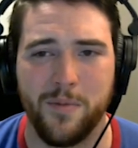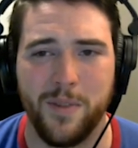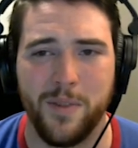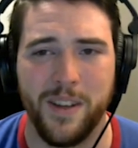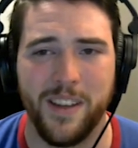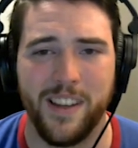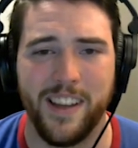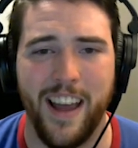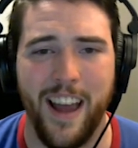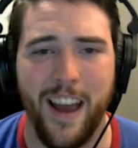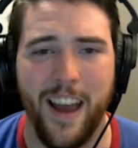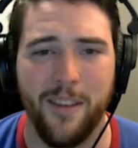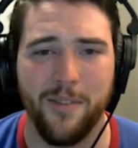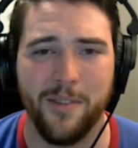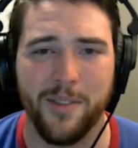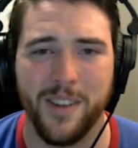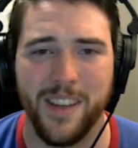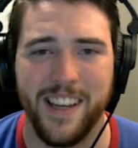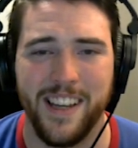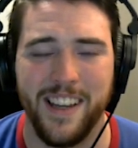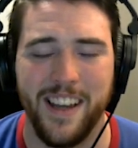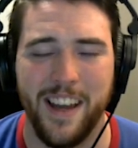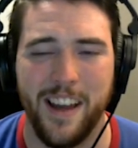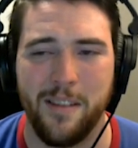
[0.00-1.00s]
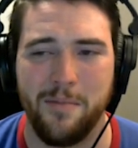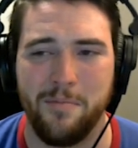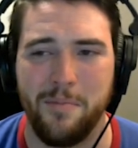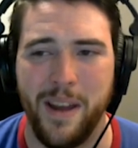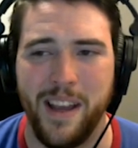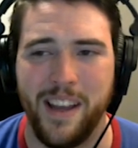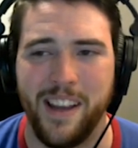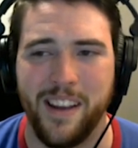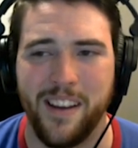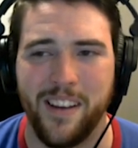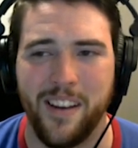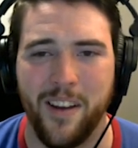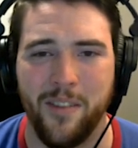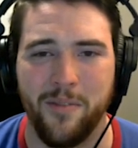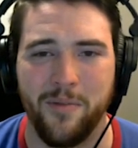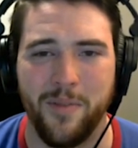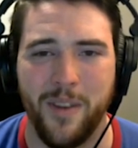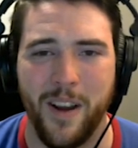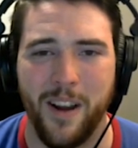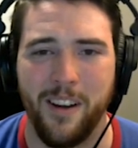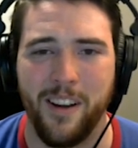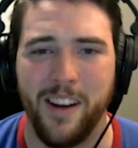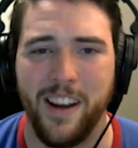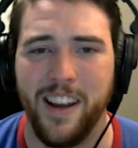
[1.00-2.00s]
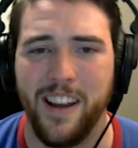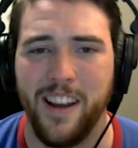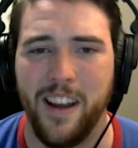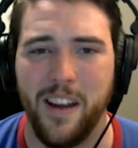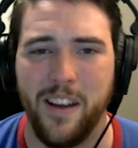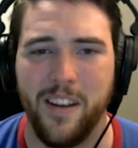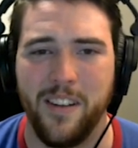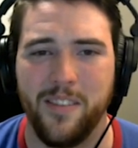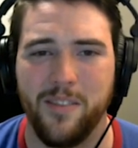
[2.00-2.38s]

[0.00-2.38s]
really heavily and make it a very...